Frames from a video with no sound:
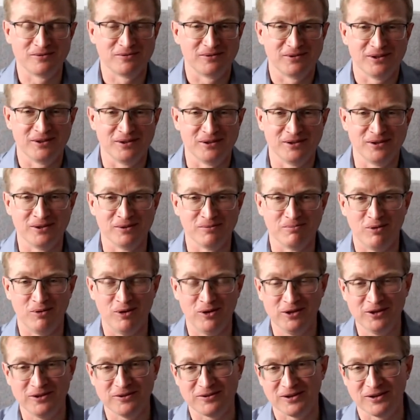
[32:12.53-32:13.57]
in
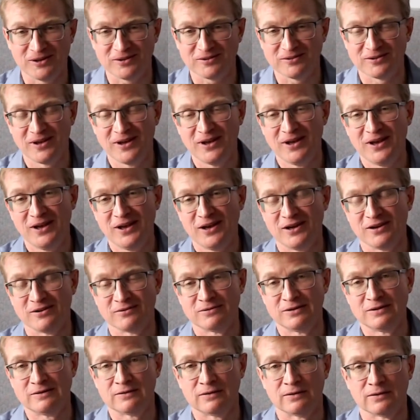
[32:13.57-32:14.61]
politics
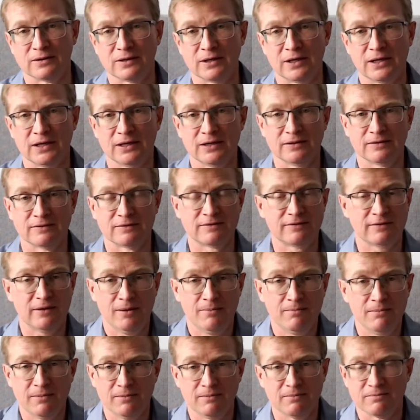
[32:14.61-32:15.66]
recently, and
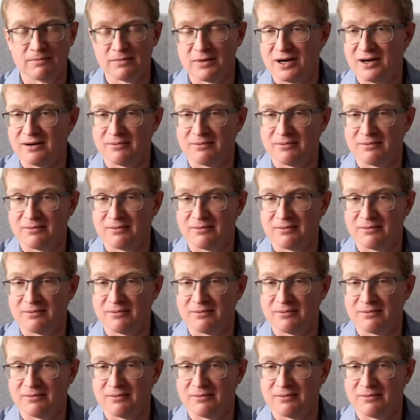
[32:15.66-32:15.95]
some